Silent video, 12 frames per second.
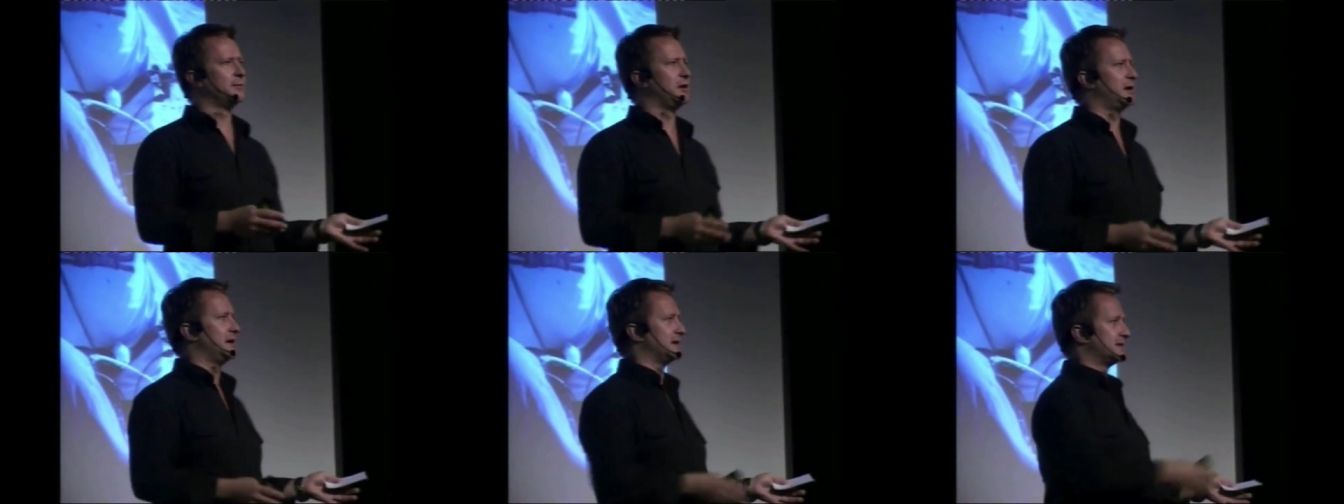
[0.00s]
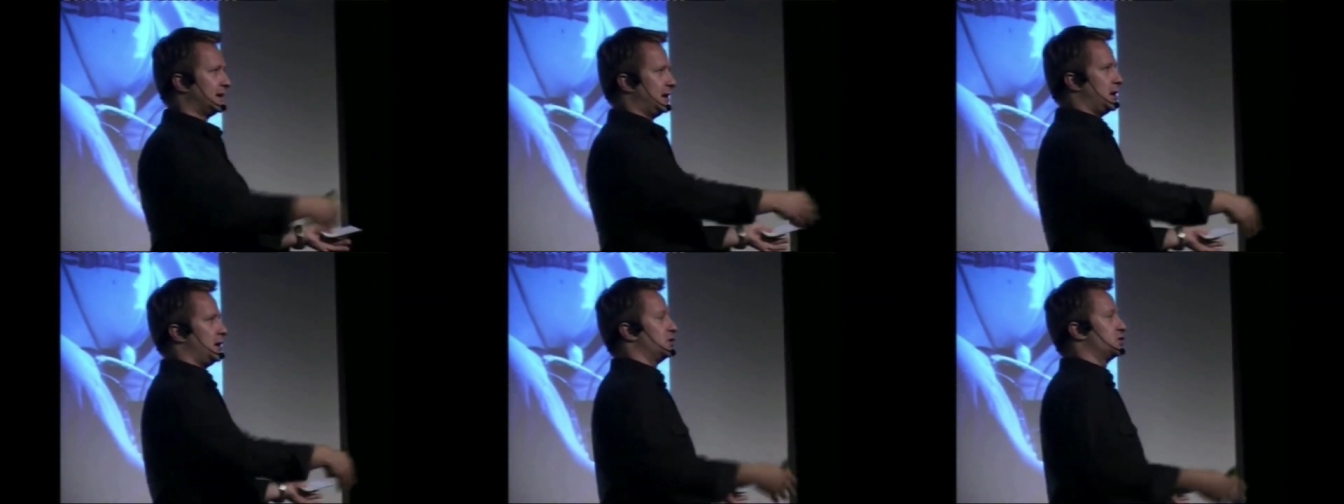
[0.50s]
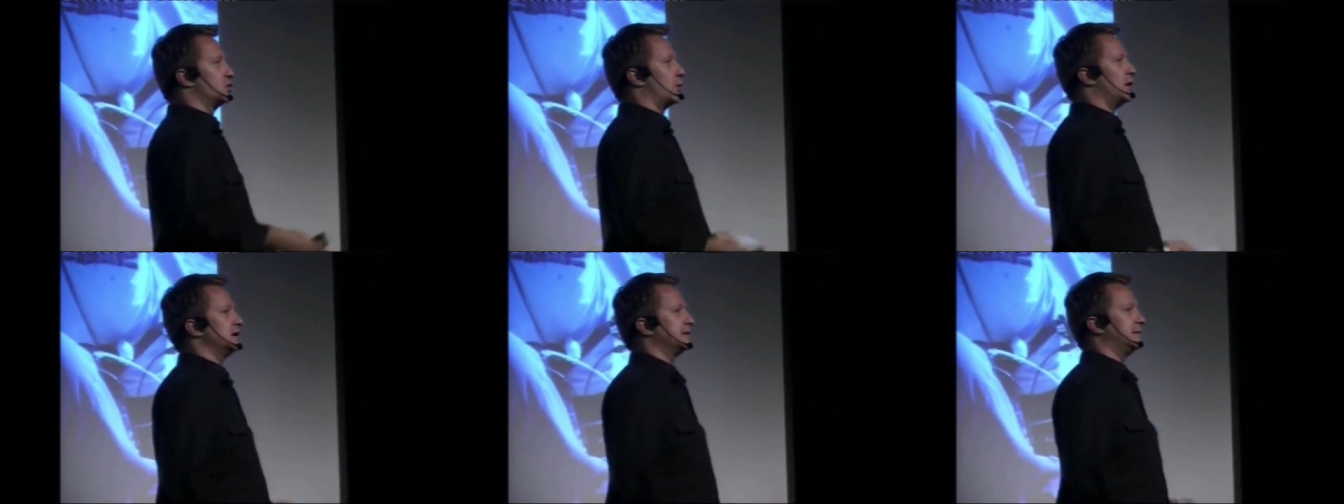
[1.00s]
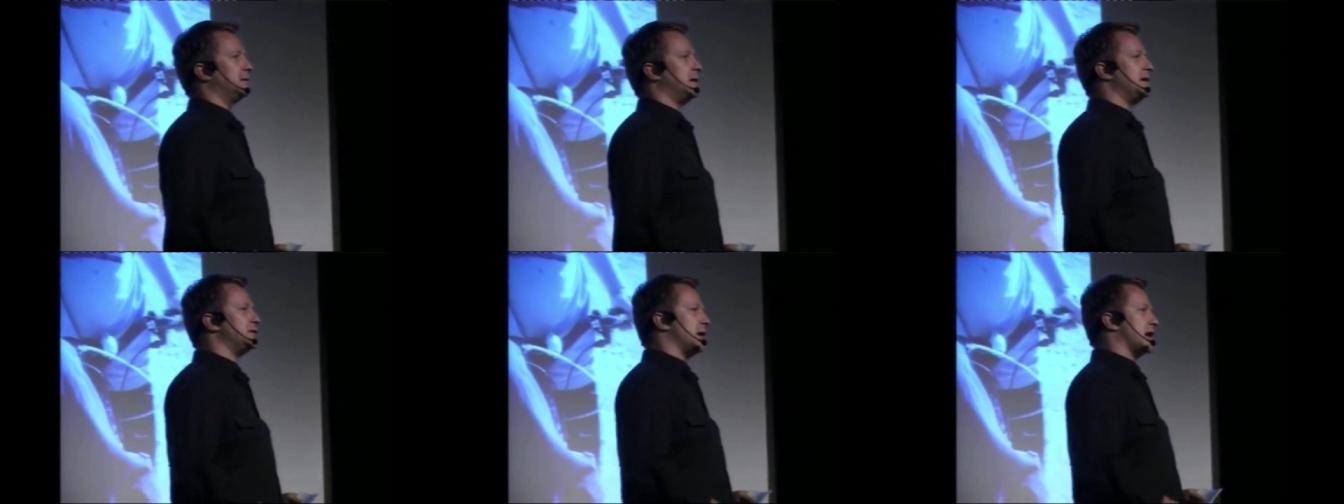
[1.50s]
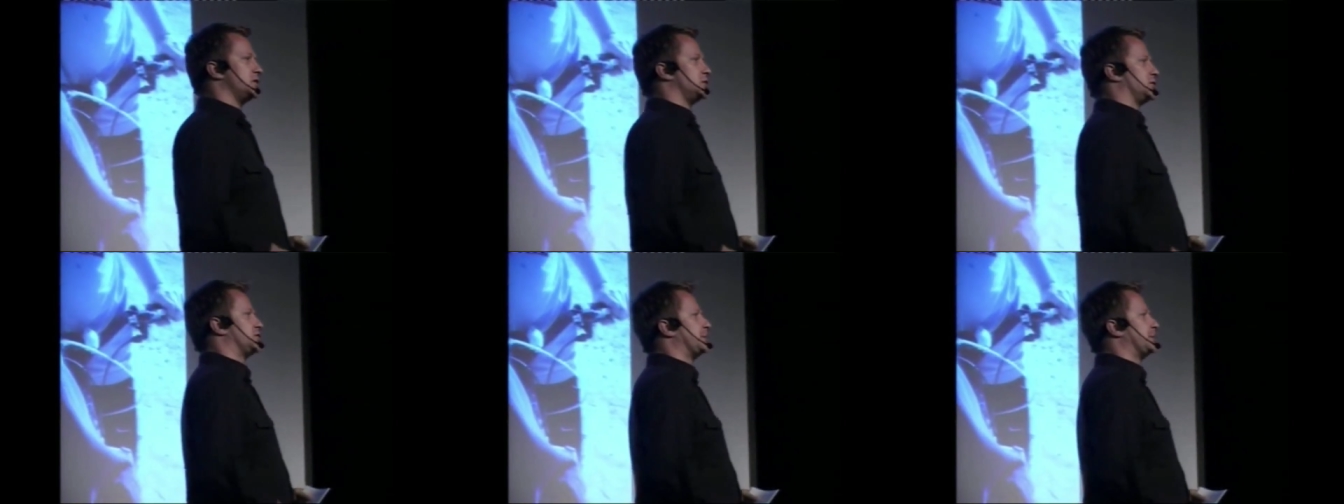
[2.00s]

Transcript: their community is suddenly on the shores of an international